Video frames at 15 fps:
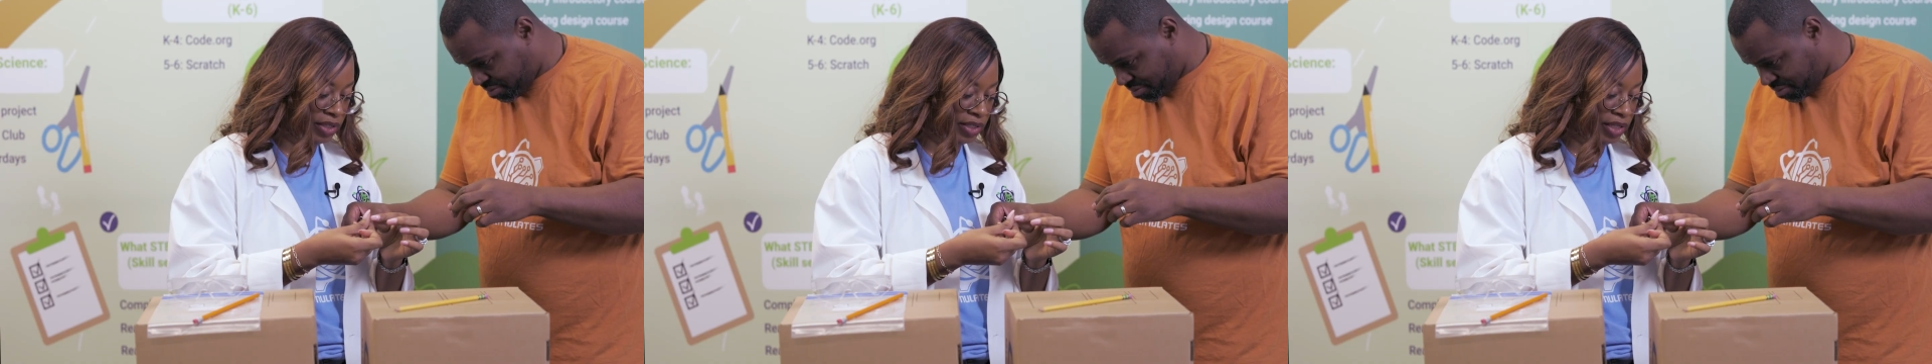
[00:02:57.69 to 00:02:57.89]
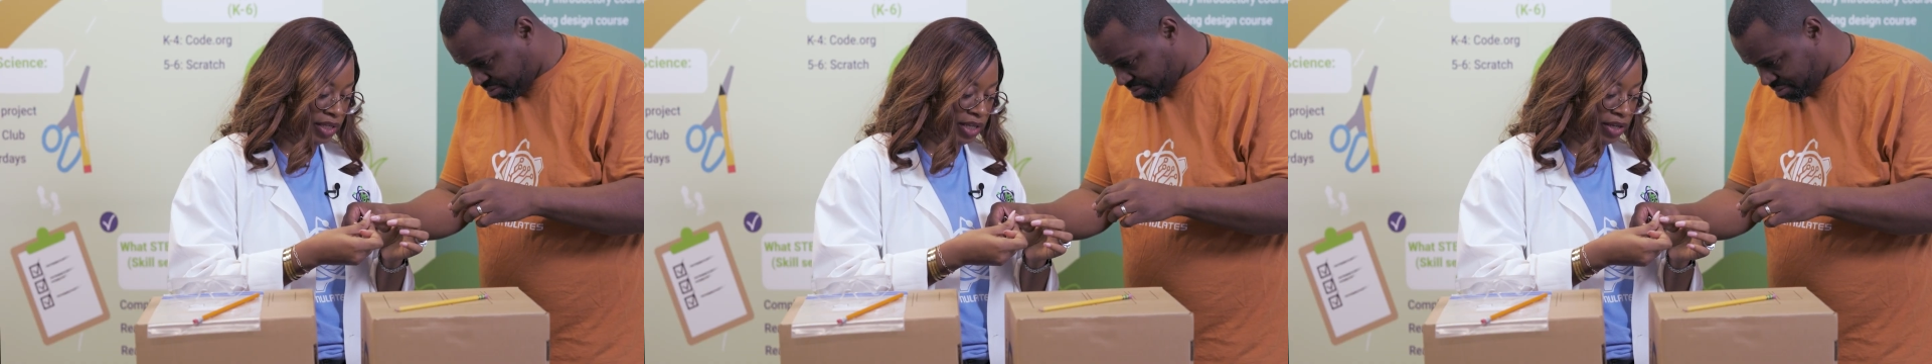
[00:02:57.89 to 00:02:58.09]

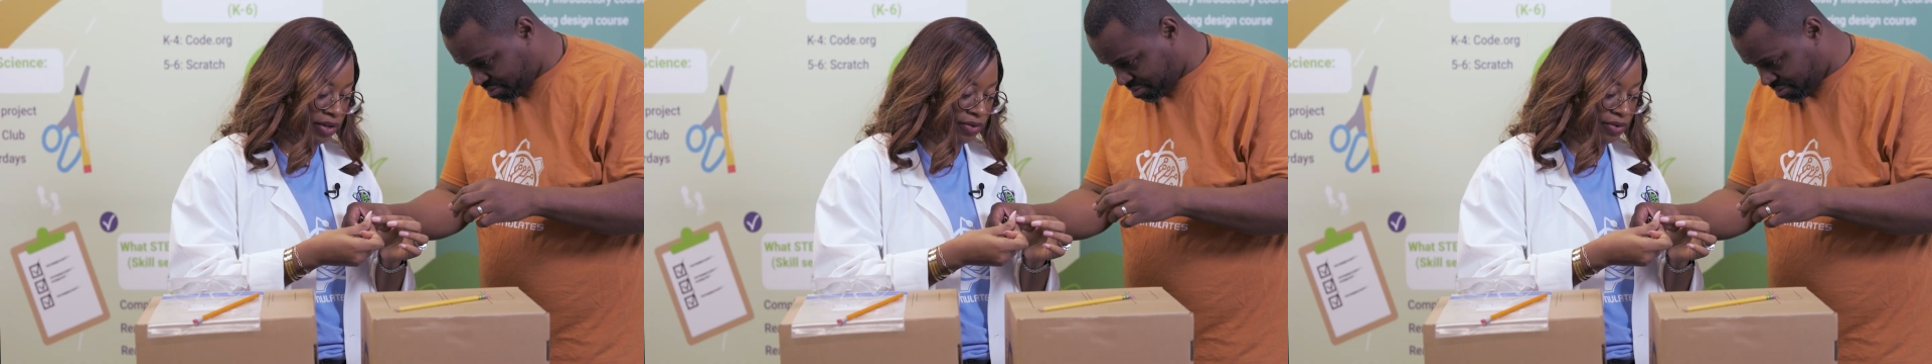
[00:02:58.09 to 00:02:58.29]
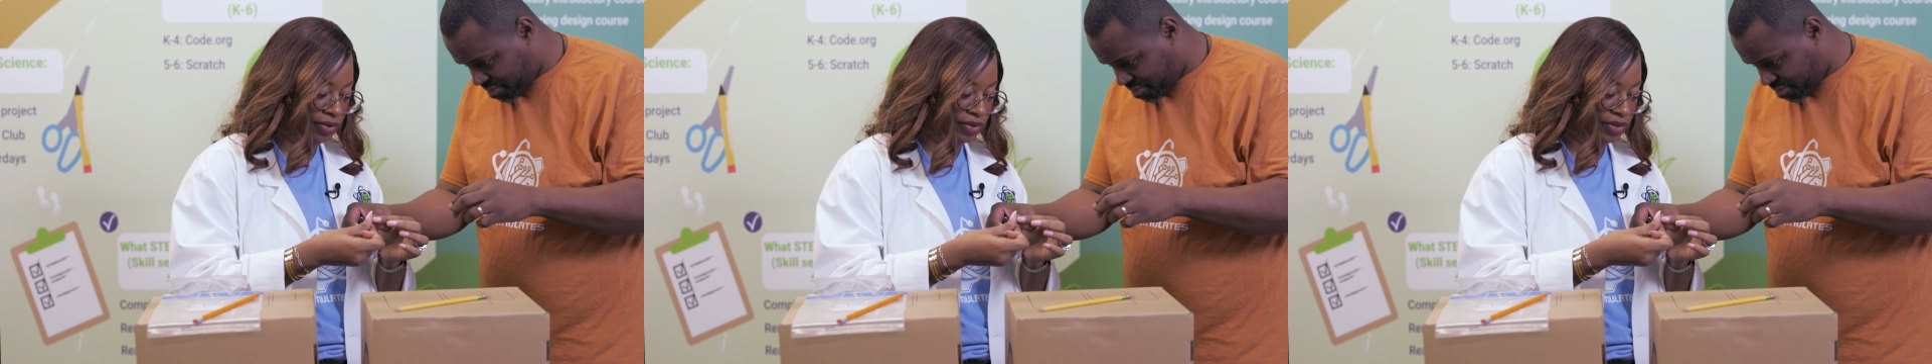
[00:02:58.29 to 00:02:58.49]

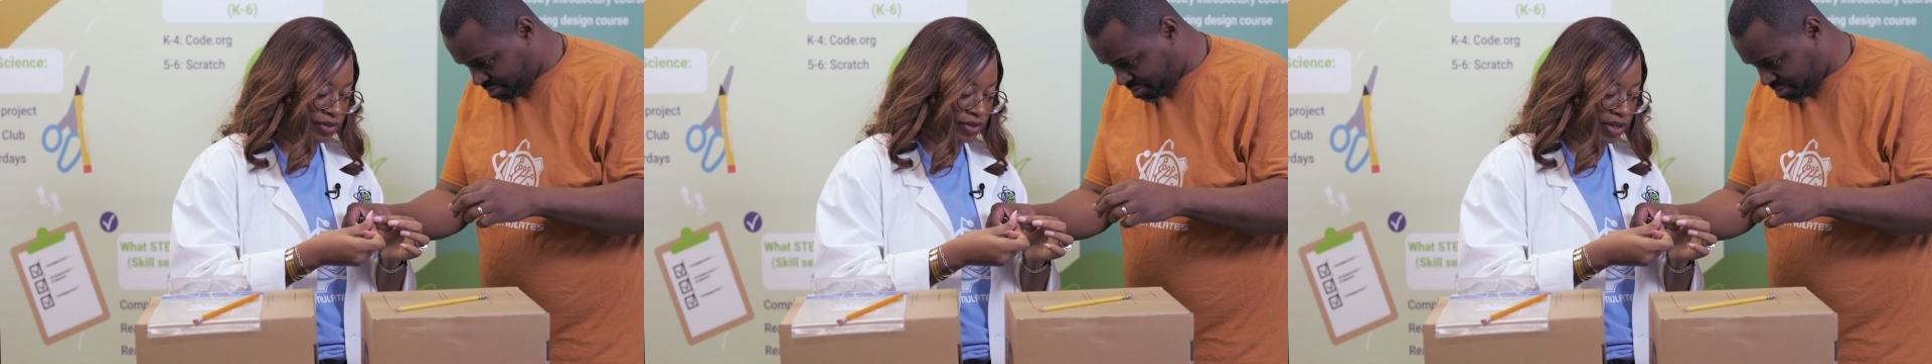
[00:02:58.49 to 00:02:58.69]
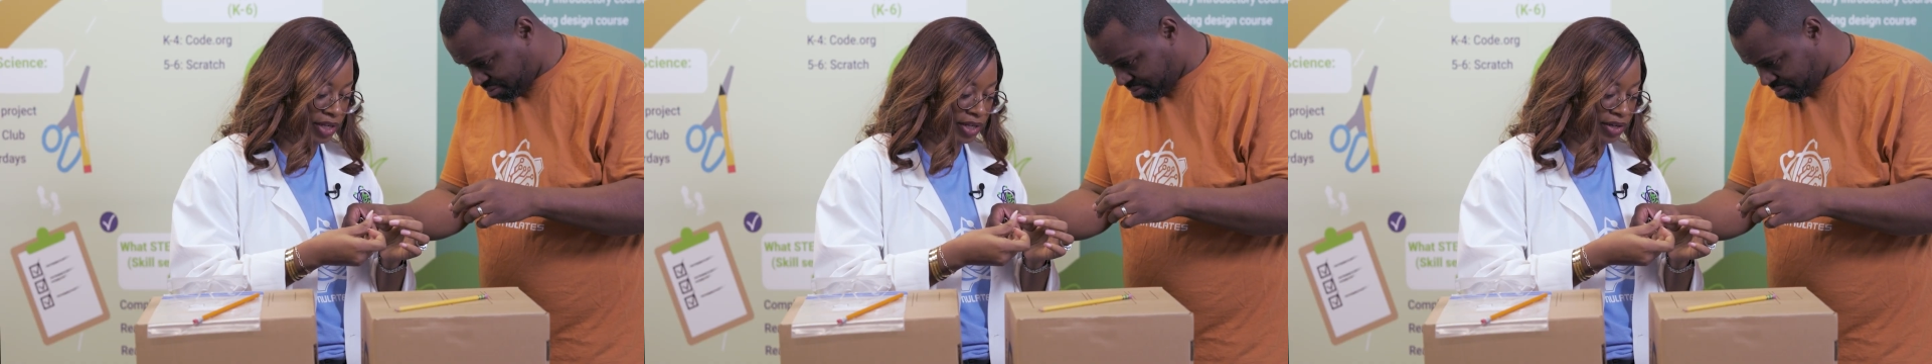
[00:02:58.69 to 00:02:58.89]
single
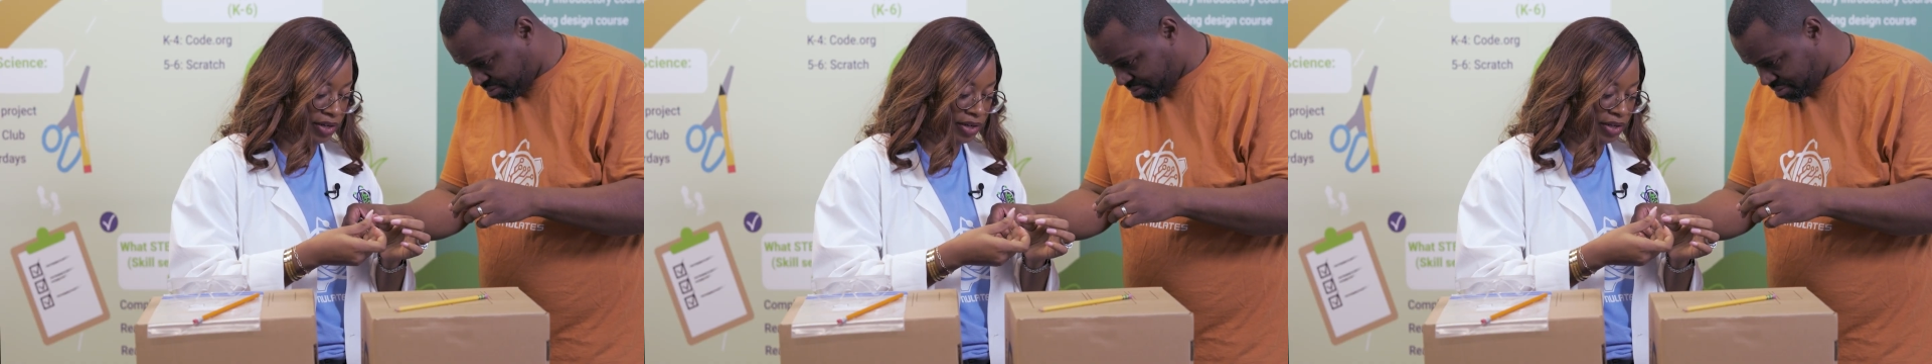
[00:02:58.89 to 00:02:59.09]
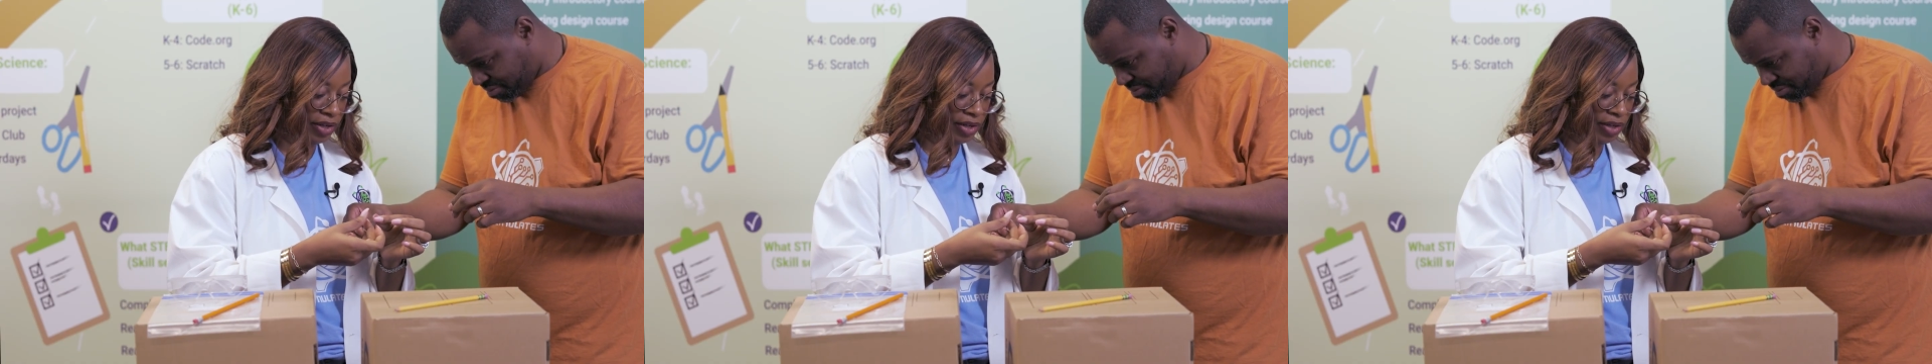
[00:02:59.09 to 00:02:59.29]

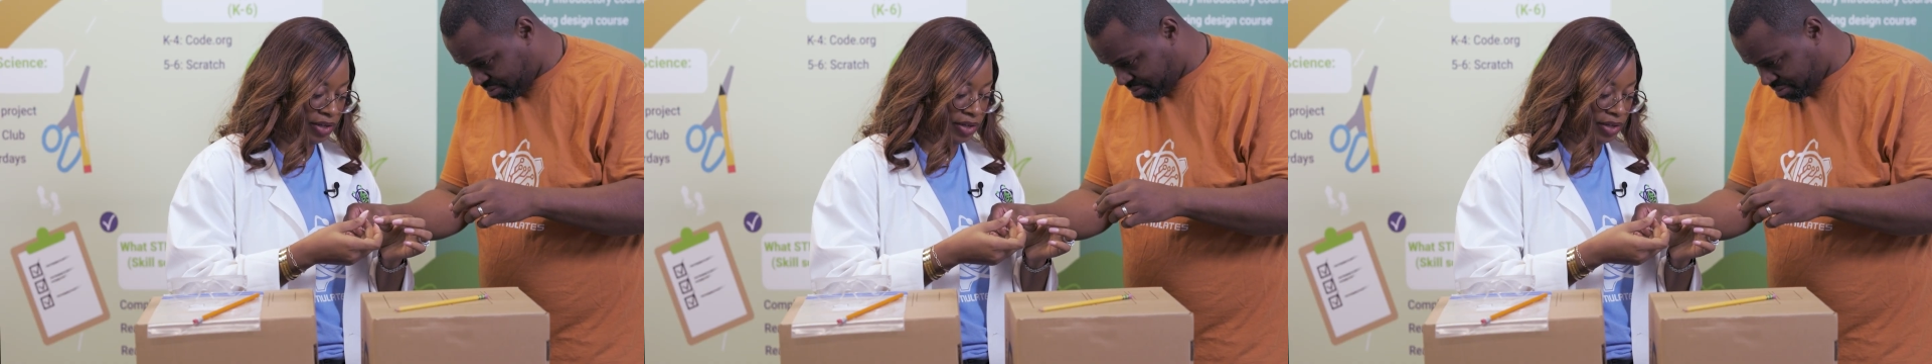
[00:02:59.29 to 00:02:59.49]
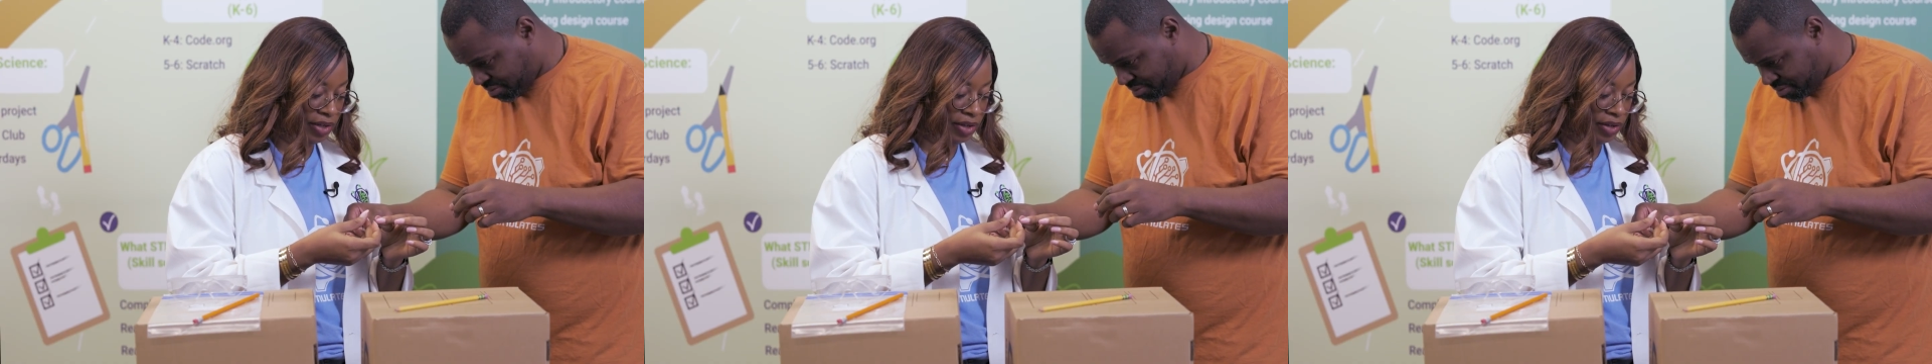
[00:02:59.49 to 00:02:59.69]
strand
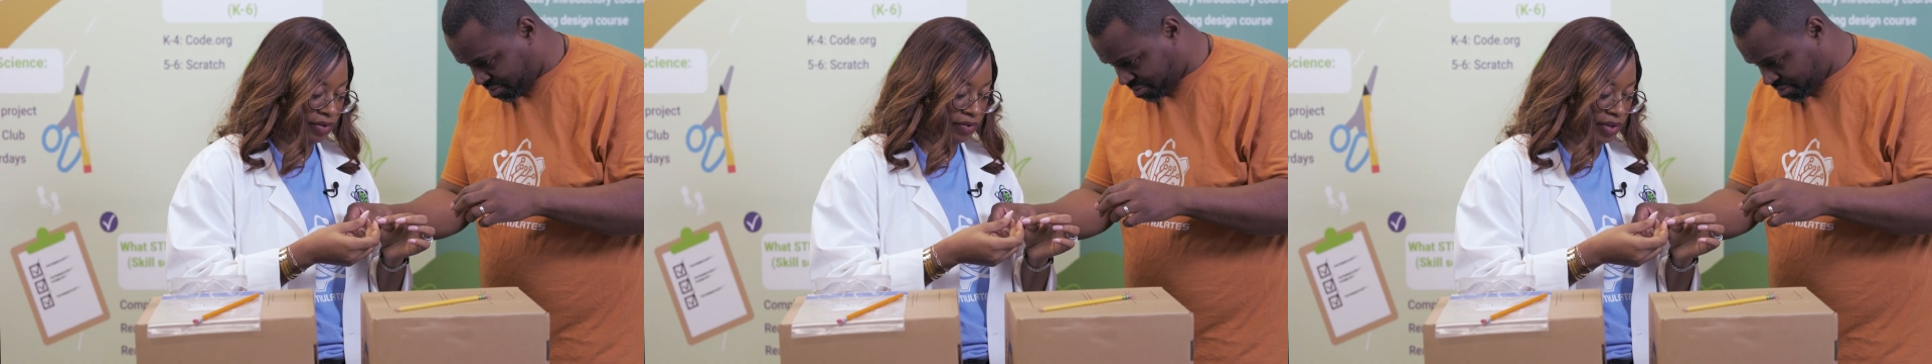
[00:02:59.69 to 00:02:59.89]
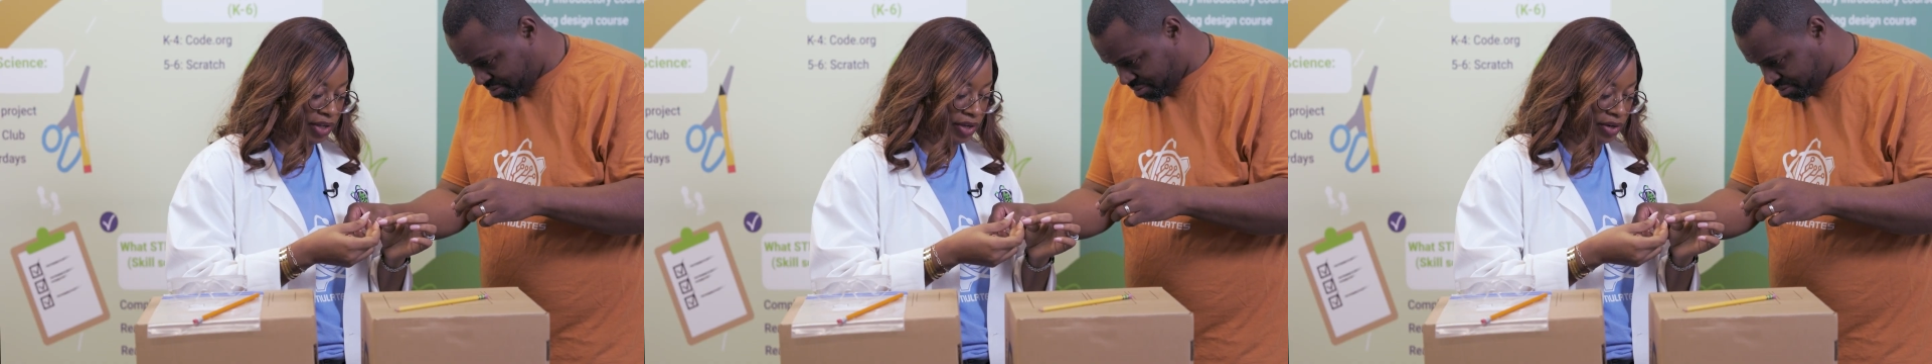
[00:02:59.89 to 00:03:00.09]

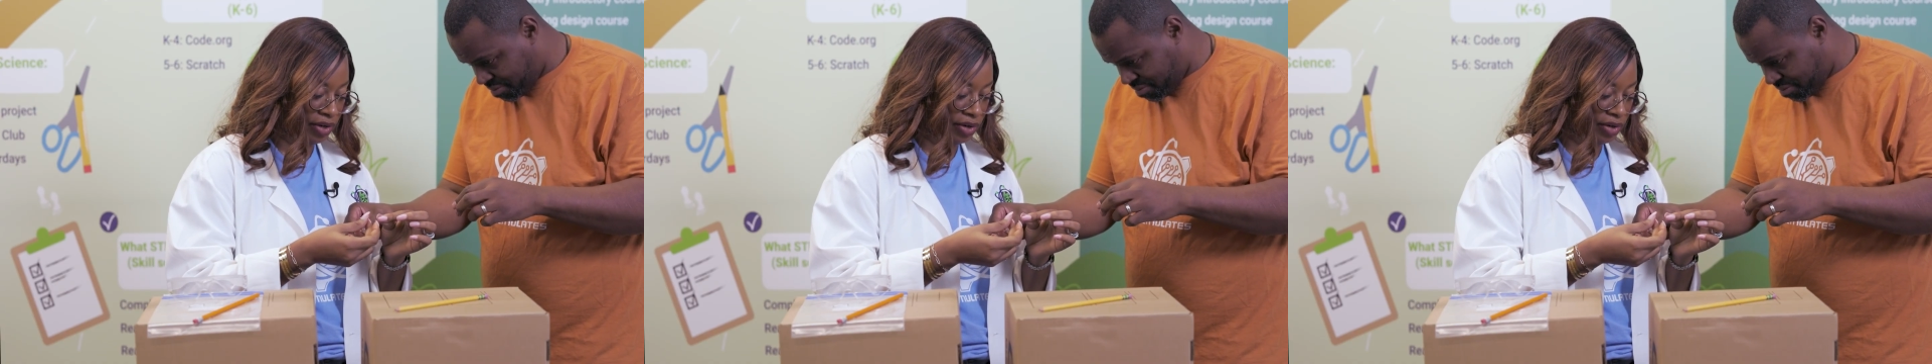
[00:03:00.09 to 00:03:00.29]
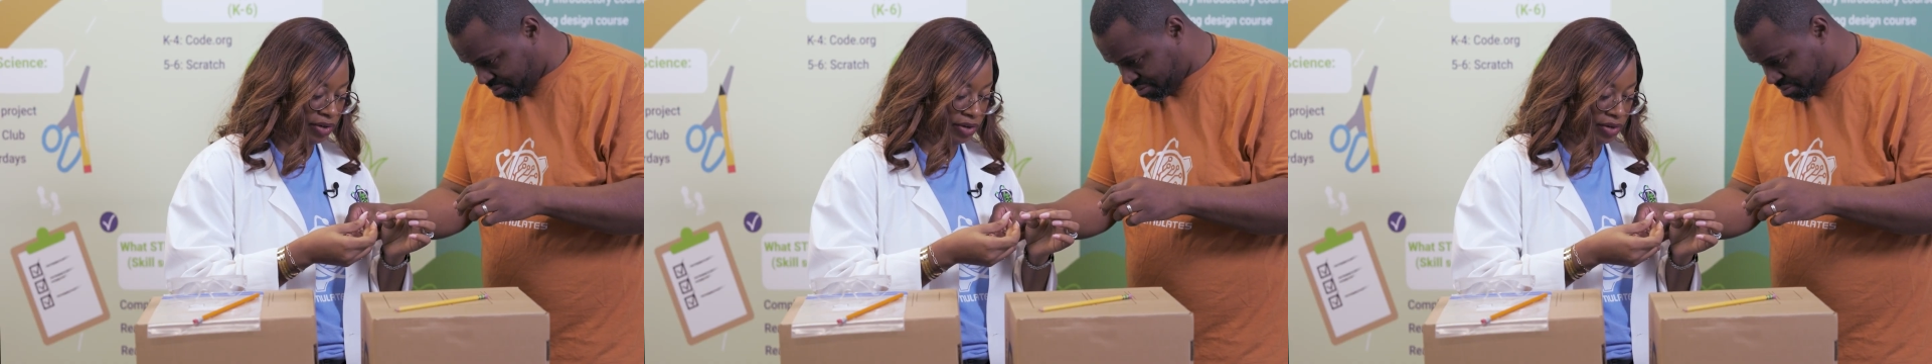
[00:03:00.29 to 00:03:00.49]
of hair.